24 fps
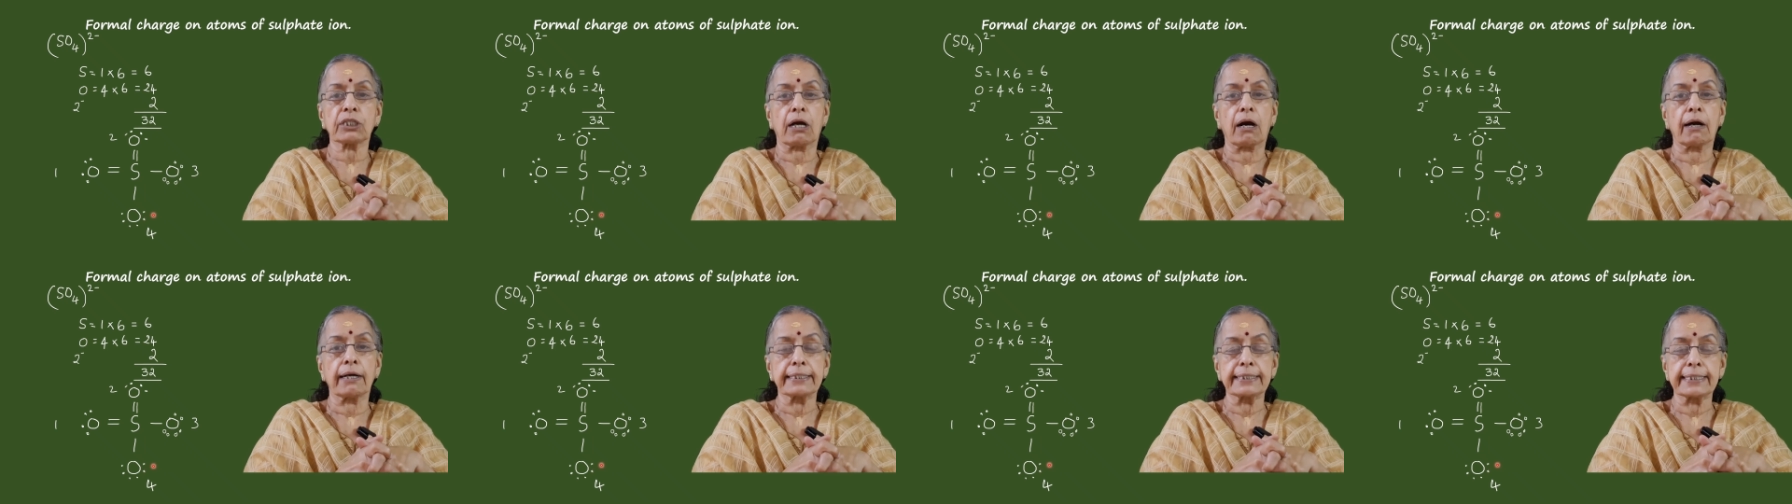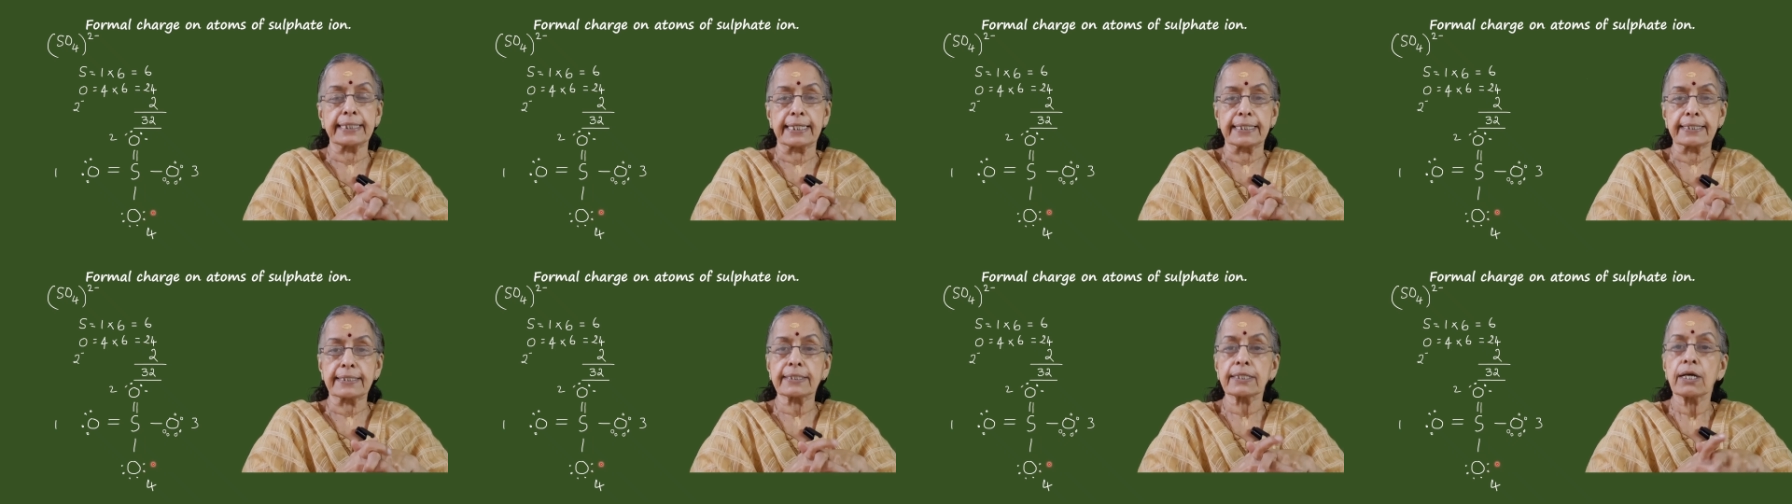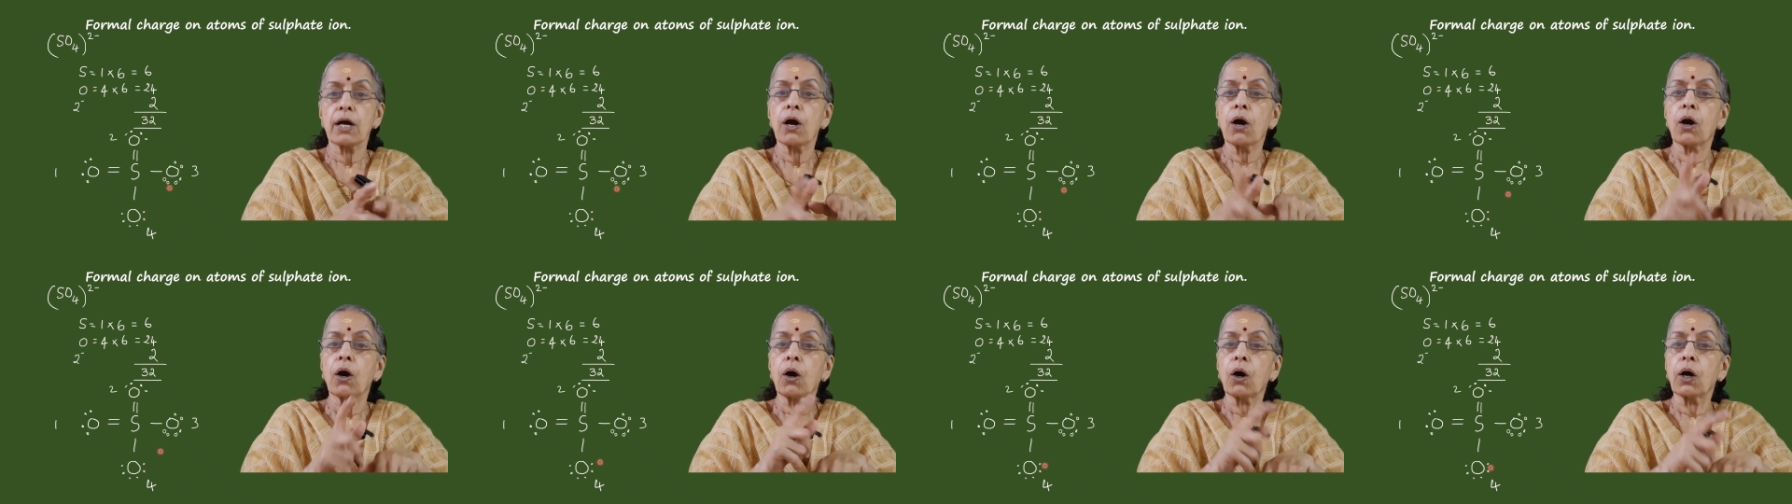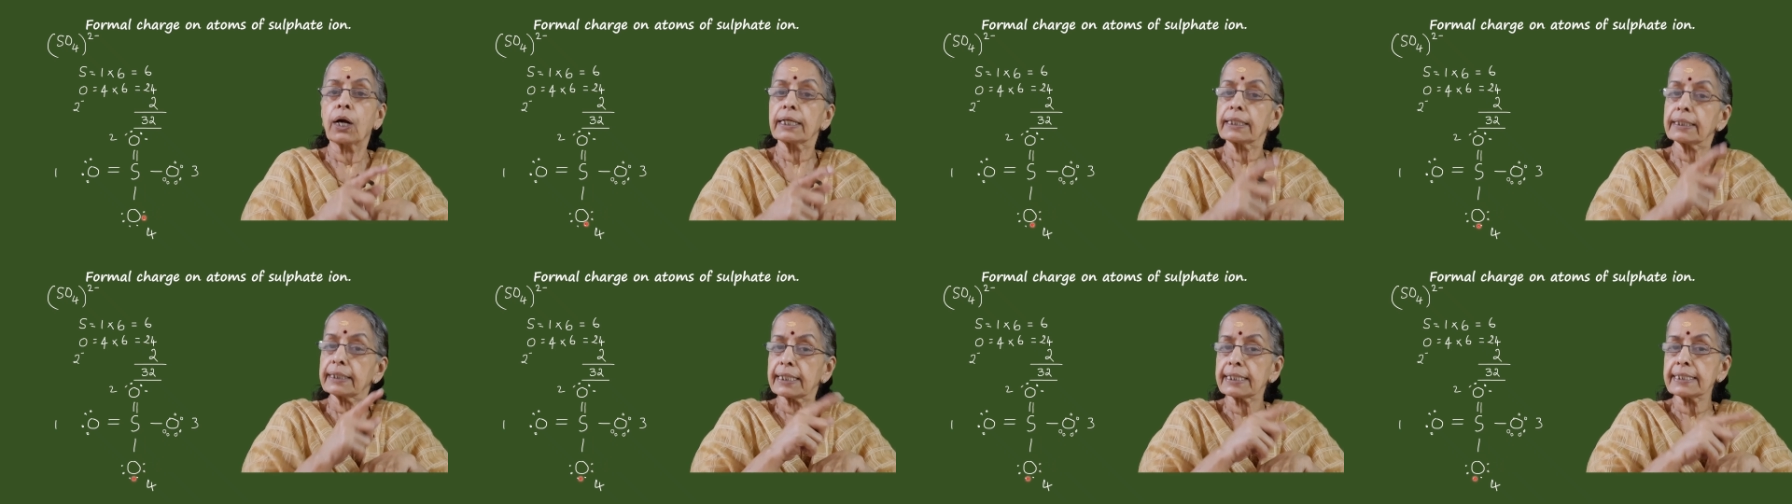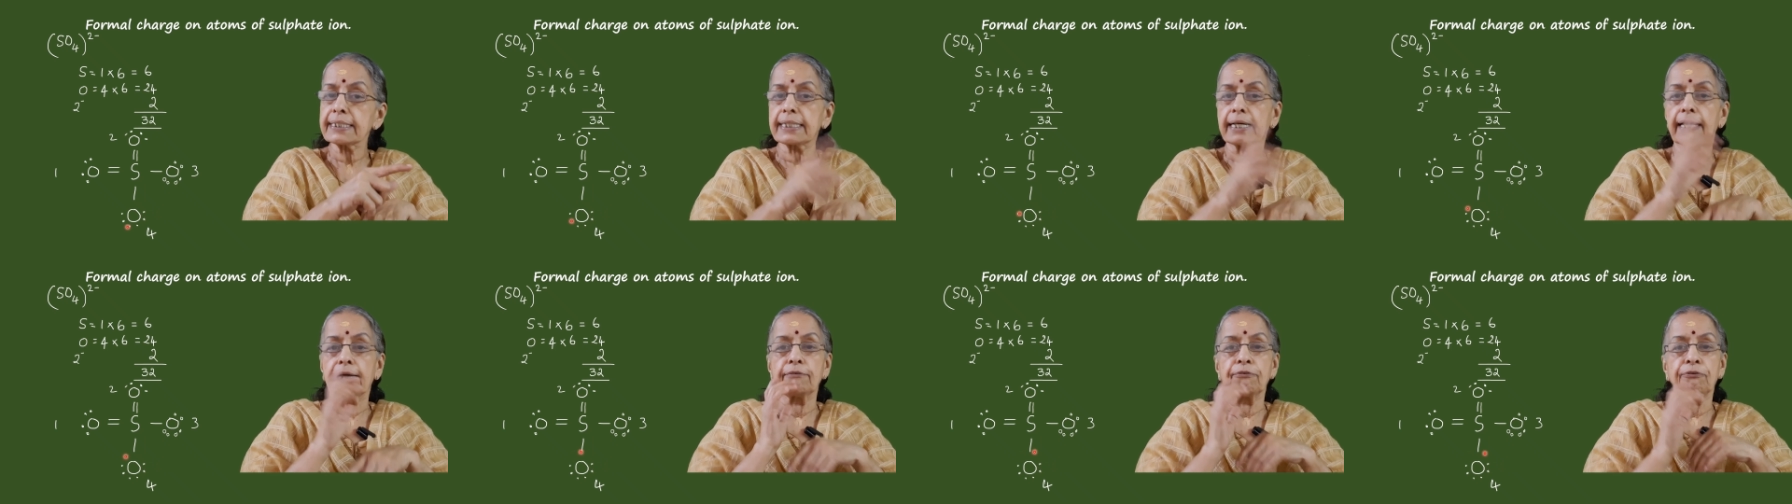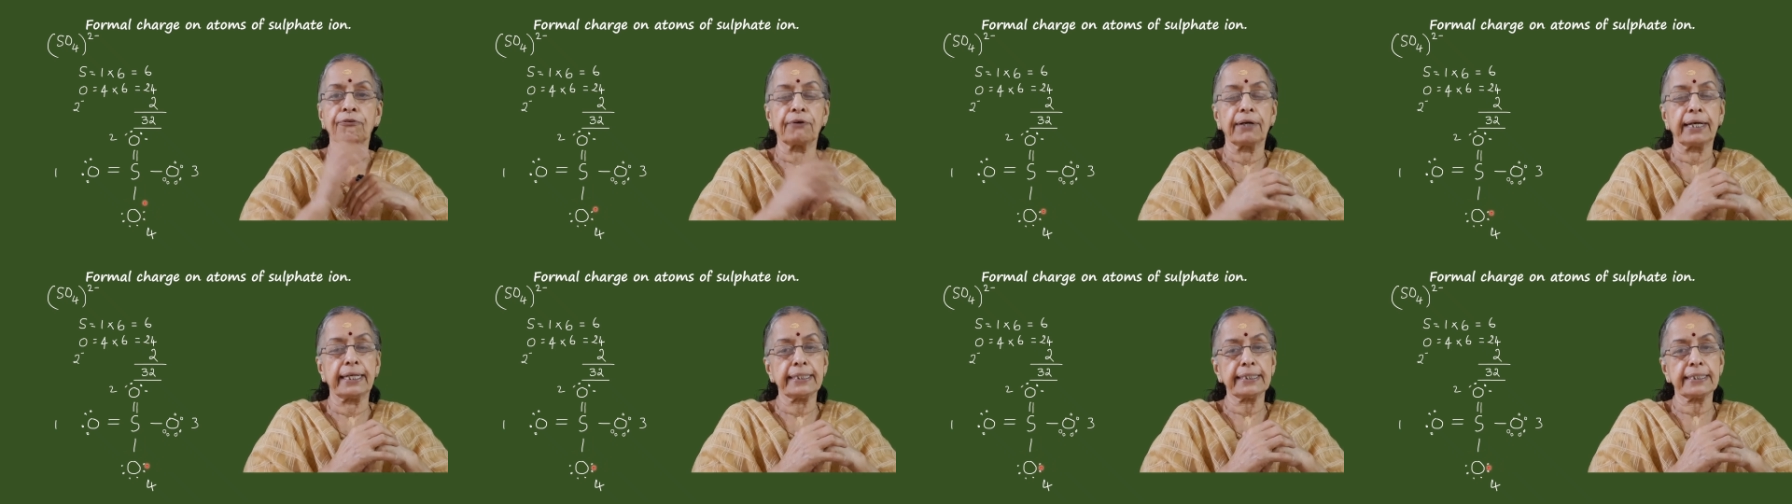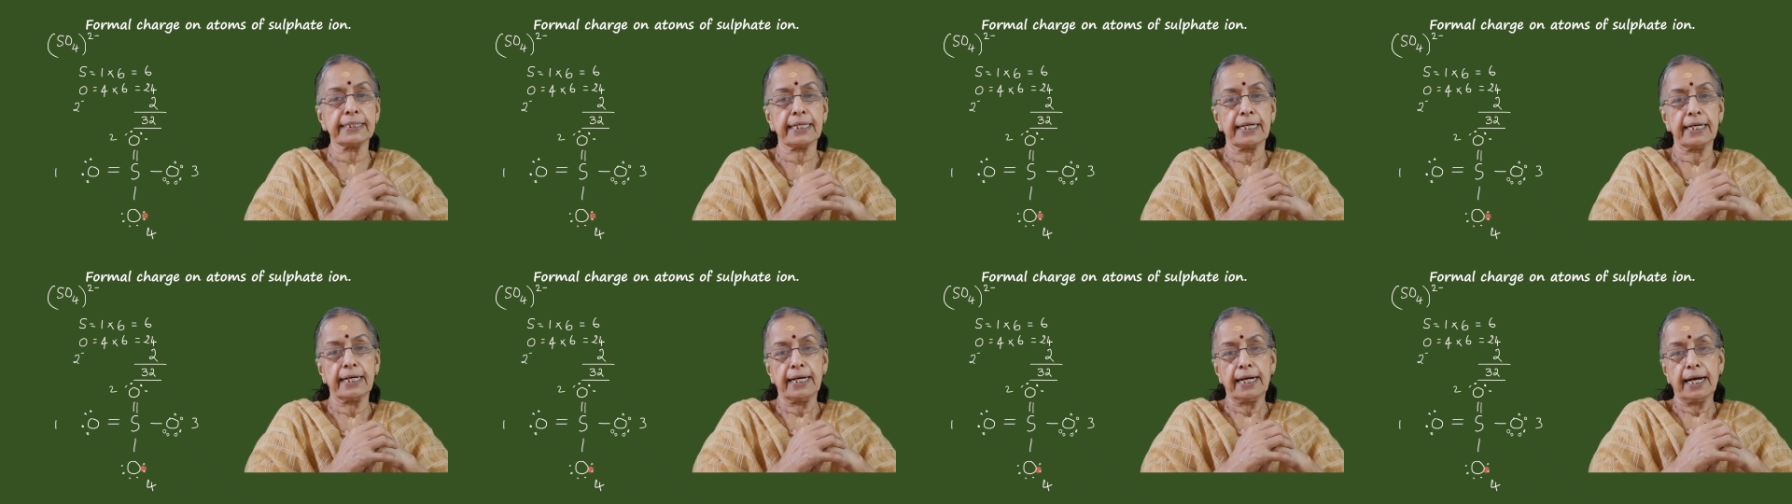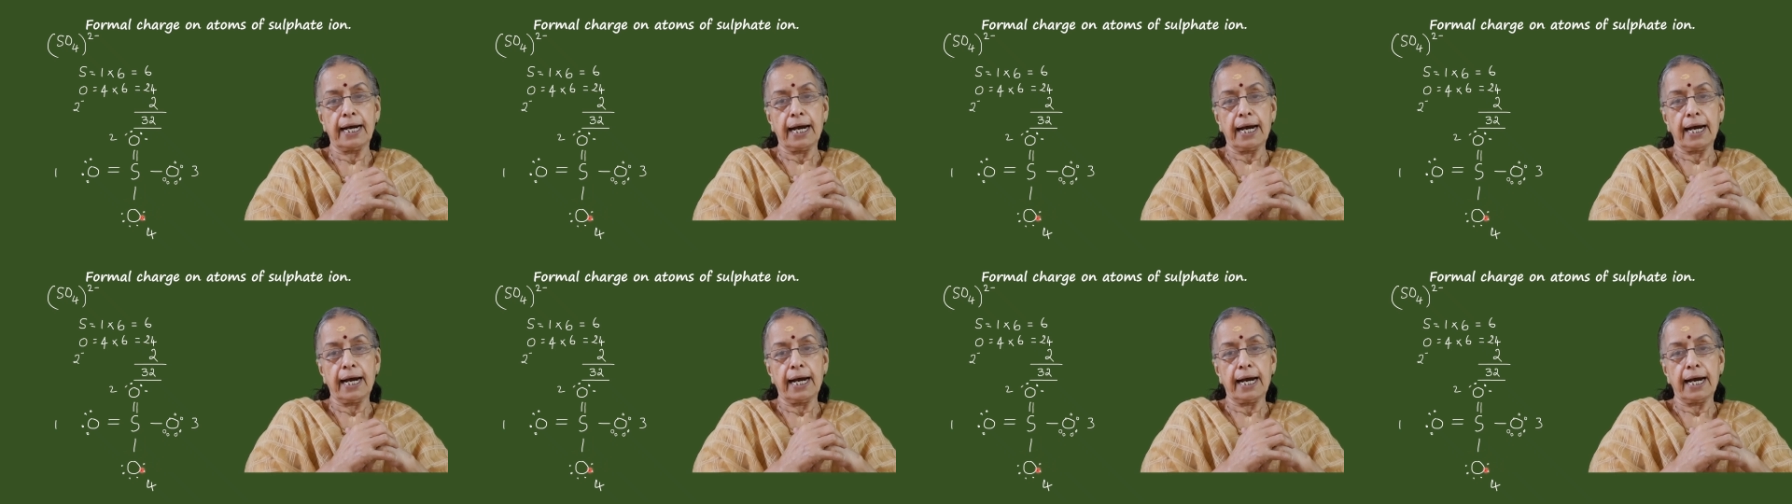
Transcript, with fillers: charges on the sulfate